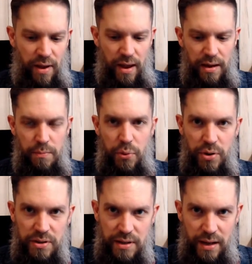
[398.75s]
and he
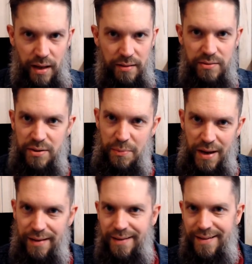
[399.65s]
put it together to
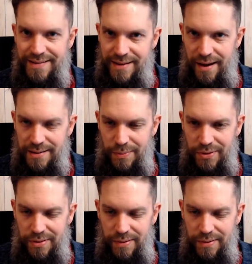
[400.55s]
make his Gospel.